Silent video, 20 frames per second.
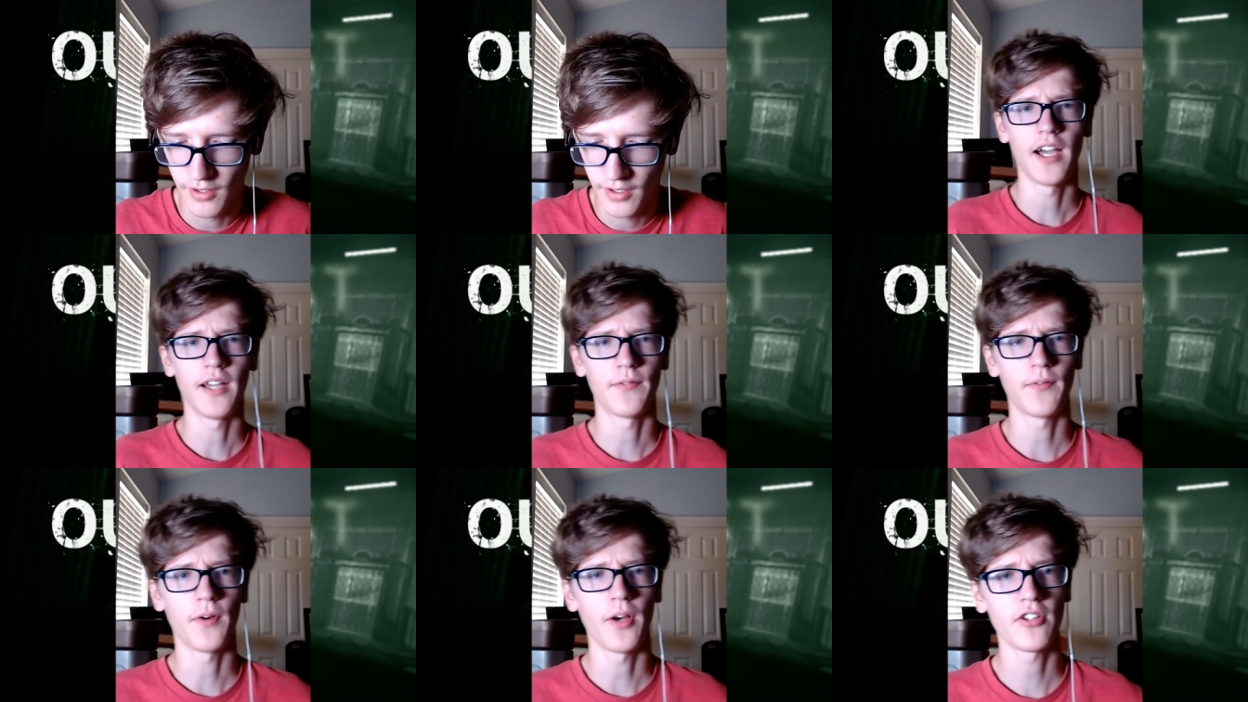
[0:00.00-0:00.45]

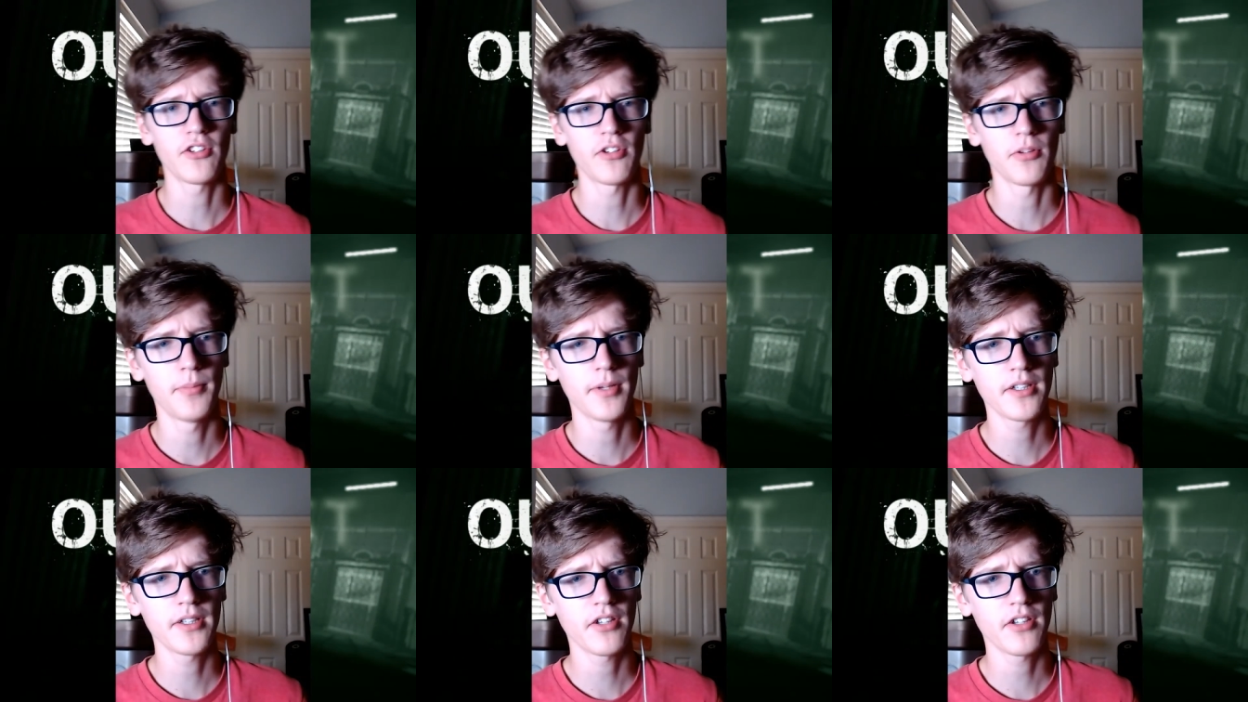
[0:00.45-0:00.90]
I find
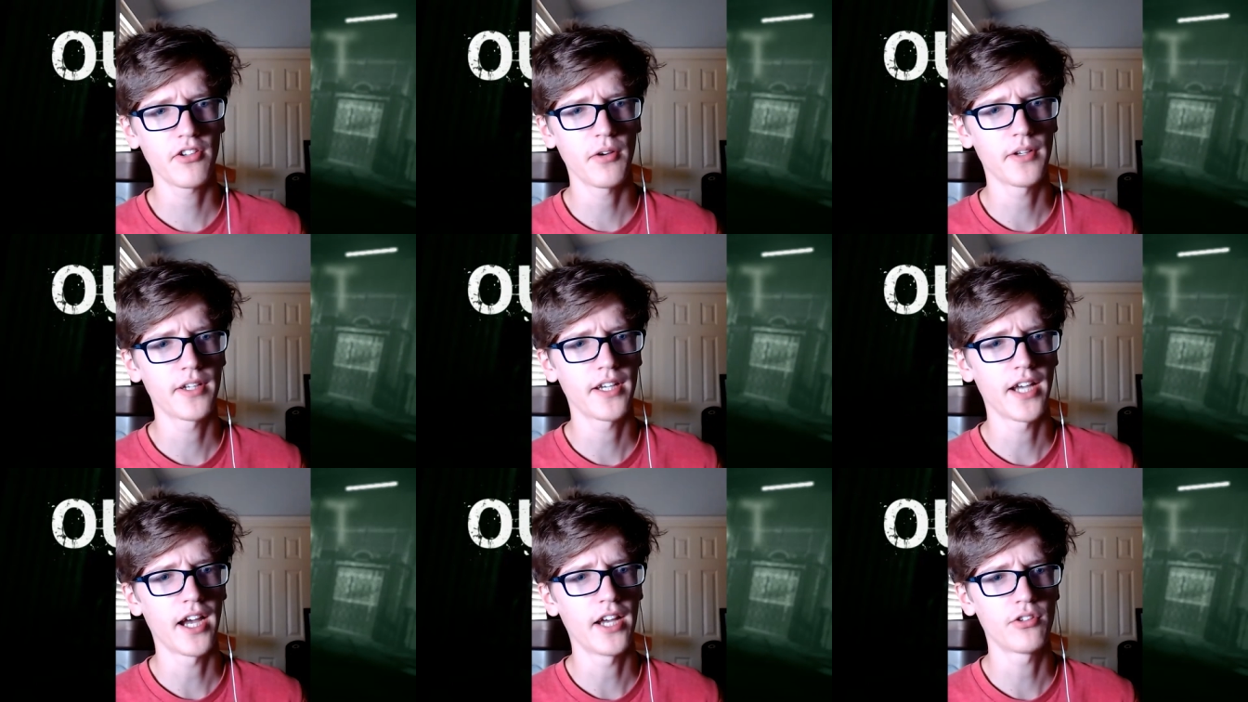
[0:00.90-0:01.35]
some
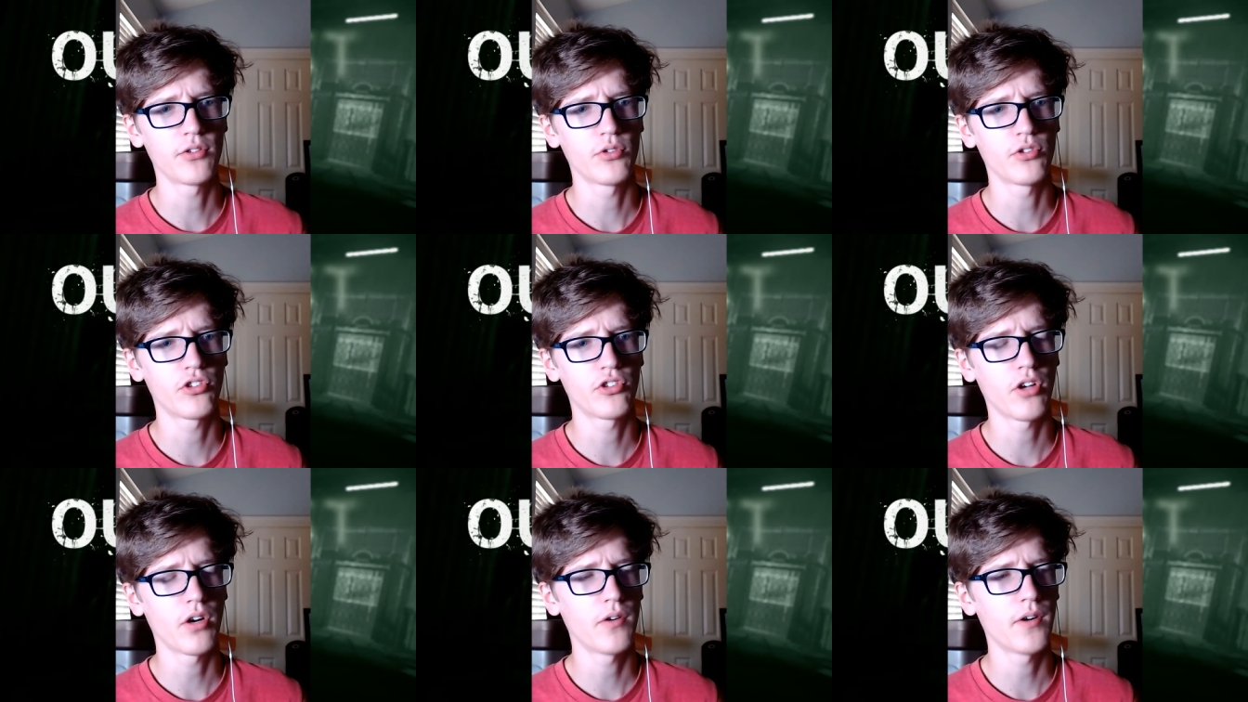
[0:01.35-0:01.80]
military guys who
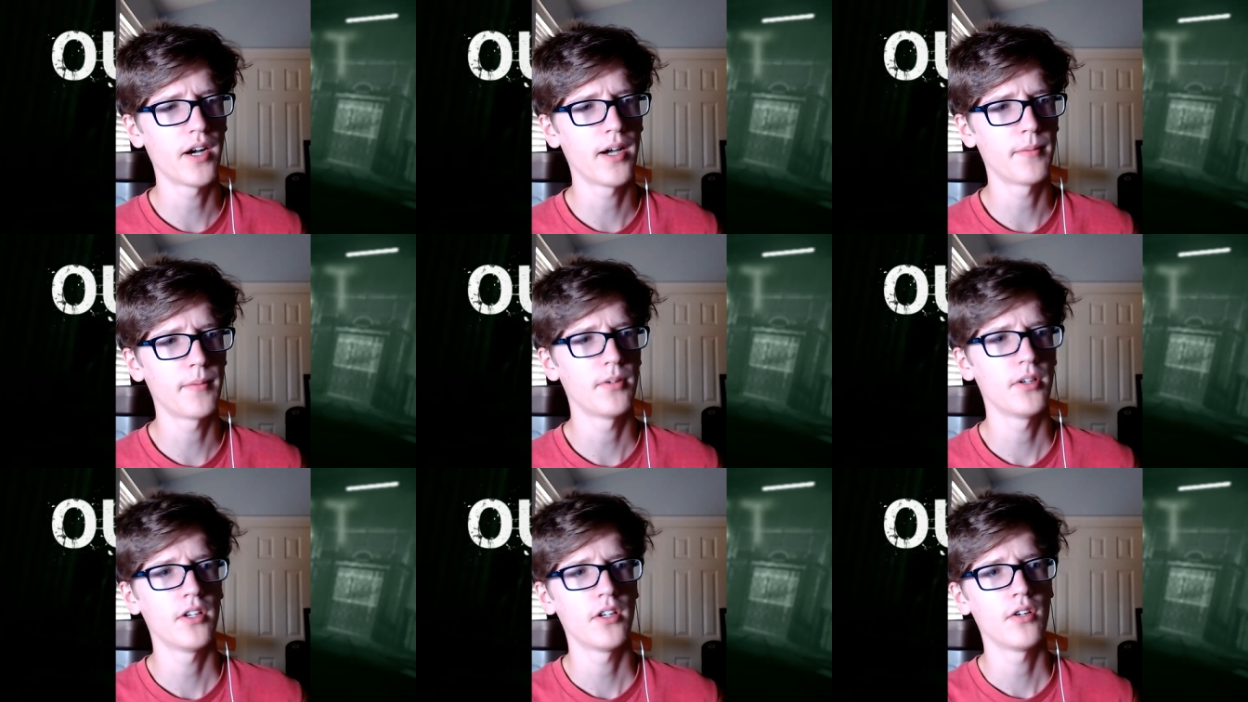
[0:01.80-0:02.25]
show
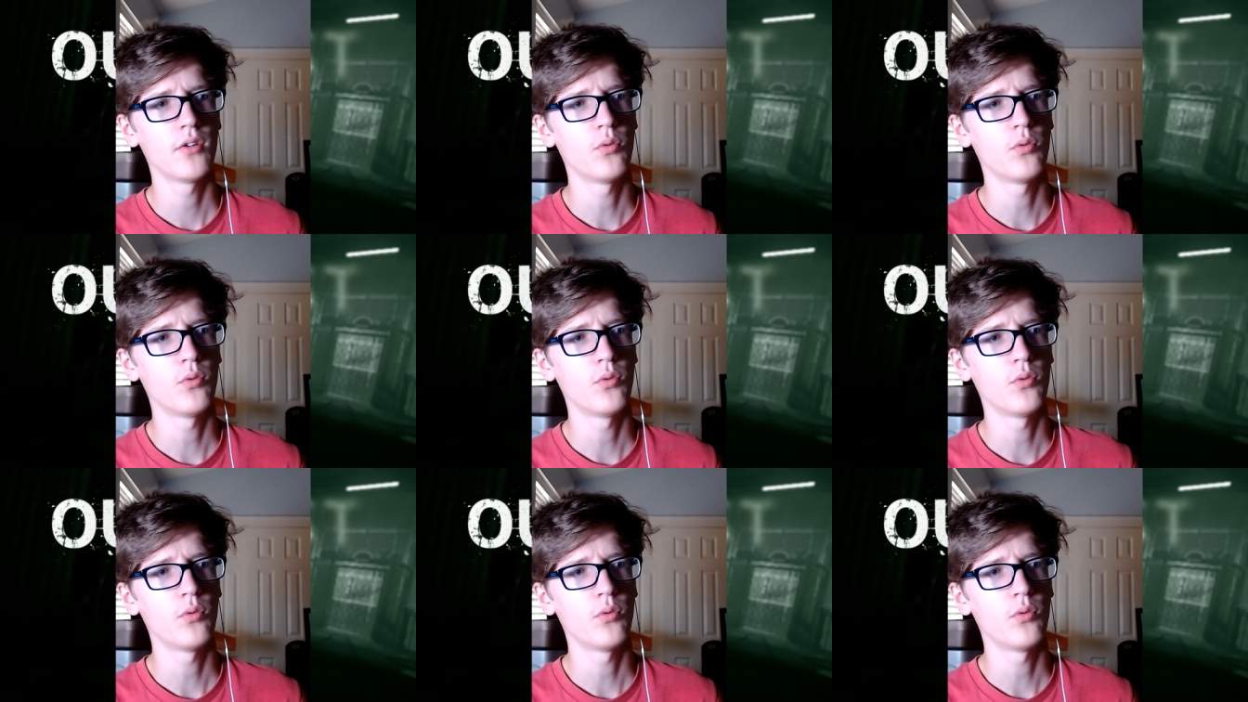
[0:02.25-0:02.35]
up